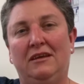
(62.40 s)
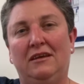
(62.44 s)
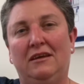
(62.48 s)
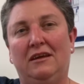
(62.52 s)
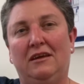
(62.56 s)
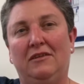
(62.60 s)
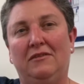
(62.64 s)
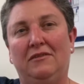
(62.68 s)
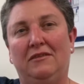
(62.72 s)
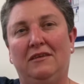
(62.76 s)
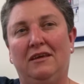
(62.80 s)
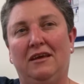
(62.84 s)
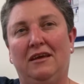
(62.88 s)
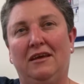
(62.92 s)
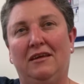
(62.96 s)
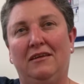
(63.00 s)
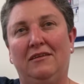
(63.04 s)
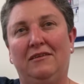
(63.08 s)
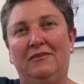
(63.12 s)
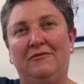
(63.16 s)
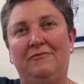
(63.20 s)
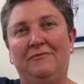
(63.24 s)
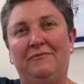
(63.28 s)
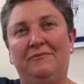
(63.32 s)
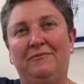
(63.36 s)
And
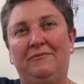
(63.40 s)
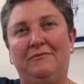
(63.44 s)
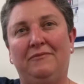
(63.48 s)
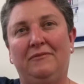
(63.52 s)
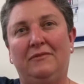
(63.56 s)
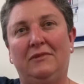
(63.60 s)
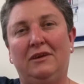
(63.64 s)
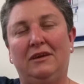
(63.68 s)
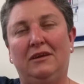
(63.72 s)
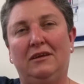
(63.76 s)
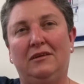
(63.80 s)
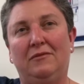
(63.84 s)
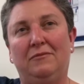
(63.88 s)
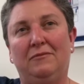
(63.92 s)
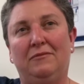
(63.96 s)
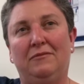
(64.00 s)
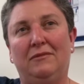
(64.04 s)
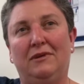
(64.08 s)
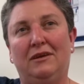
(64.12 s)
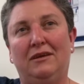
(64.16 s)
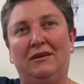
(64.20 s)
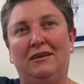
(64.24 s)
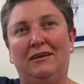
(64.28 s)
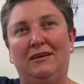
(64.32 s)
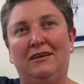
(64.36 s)
then
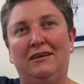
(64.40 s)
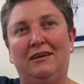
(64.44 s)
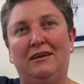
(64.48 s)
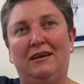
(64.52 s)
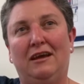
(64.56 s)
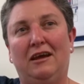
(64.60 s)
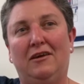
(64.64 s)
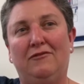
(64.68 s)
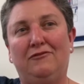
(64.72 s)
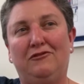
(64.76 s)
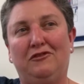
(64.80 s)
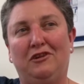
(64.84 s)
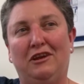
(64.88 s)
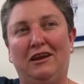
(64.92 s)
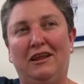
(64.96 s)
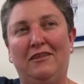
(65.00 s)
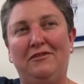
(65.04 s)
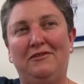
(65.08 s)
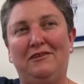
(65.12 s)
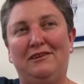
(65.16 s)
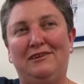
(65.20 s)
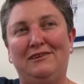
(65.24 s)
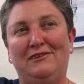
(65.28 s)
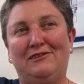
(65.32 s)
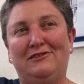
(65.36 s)
after a
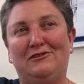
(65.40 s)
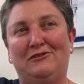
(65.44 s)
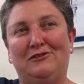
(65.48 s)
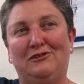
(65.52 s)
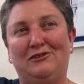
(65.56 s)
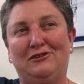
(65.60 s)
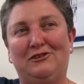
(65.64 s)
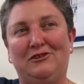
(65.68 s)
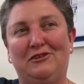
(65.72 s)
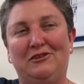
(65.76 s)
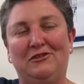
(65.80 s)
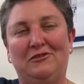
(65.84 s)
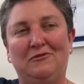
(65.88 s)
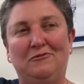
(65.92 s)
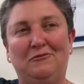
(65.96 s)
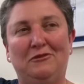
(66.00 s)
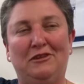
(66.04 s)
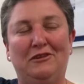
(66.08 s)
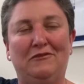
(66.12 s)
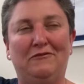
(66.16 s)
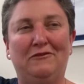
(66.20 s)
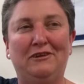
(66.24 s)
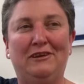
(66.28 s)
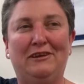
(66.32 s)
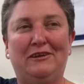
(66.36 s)
lengthy discussion with
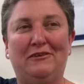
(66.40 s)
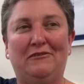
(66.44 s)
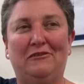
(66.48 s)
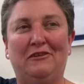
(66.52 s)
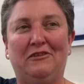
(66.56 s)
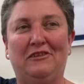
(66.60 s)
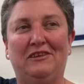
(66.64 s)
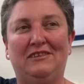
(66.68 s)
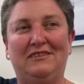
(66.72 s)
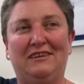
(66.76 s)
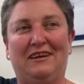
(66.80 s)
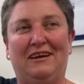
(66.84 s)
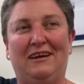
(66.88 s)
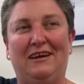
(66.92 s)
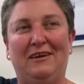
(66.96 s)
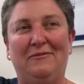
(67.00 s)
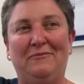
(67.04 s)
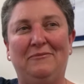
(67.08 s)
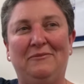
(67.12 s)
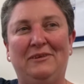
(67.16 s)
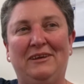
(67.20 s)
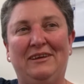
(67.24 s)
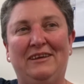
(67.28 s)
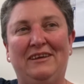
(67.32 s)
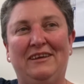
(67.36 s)
a vicar at the
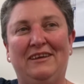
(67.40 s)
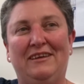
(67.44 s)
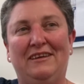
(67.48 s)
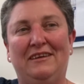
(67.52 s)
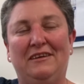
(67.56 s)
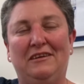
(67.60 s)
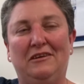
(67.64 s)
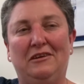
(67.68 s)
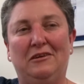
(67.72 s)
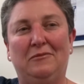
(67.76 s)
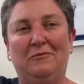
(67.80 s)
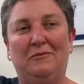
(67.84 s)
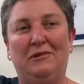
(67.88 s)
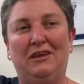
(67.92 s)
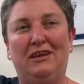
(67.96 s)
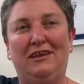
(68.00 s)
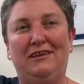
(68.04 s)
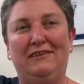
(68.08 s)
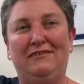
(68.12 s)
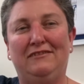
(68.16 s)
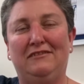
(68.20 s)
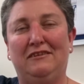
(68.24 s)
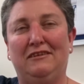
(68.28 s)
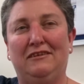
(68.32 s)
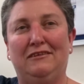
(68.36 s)
time, he
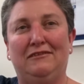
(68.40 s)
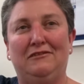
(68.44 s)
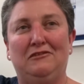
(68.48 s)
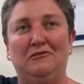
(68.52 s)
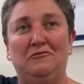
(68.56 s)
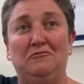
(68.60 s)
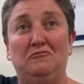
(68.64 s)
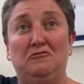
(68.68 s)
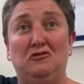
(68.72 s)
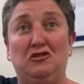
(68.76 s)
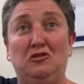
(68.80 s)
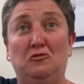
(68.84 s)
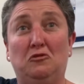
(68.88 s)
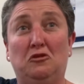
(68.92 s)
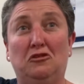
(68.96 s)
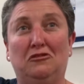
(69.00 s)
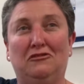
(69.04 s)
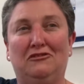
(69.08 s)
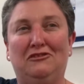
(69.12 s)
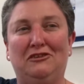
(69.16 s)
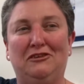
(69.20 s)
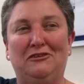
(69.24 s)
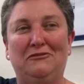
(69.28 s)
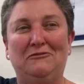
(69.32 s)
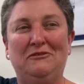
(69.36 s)
said, "Do you
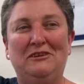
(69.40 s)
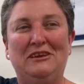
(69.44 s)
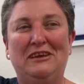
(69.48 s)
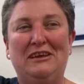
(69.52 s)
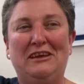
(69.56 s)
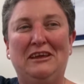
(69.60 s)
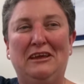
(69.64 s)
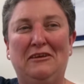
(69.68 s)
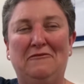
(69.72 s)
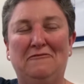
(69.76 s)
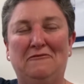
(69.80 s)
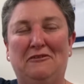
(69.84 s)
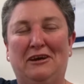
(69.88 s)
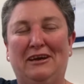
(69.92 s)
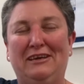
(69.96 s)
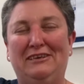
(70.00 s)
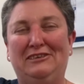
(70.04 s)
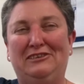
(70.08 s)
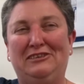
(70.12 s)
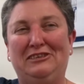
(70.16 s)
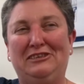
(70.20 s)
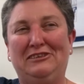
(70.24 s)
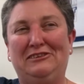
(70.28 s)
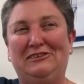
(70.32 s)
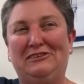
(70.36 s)
want to invite
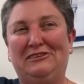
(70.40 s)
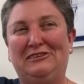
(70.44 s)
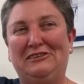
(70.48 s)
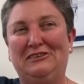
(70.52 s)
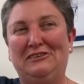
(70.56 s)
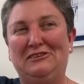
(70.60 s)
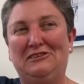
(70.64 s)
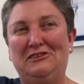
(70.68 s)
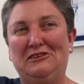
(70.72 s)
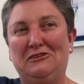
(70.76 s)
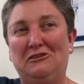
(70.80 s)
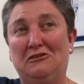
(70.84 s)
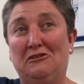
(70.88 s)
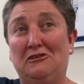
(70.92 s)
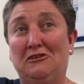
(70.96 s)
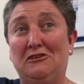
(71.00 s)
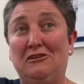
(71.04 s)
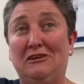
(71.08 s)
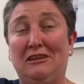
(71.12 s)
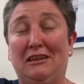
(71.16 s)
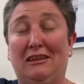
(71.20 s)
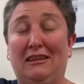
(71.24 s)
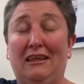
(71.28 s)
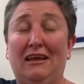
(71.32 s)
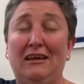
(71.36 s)
Jesus into your
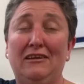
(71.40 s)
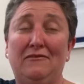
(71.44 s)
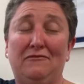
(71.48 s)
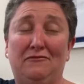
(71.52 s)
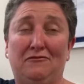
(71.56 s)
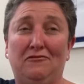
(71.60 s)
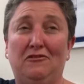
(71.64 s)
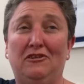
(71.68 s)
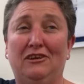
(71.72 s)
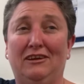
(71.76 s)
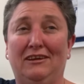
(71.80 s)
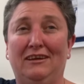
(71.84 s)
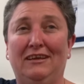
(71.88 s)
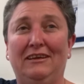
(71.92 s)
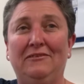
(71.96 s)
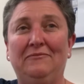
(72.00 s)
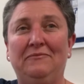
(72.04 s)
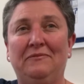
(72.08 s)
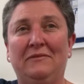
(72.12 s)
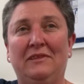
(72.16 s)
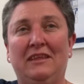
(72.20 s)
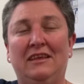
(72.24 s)
life really?"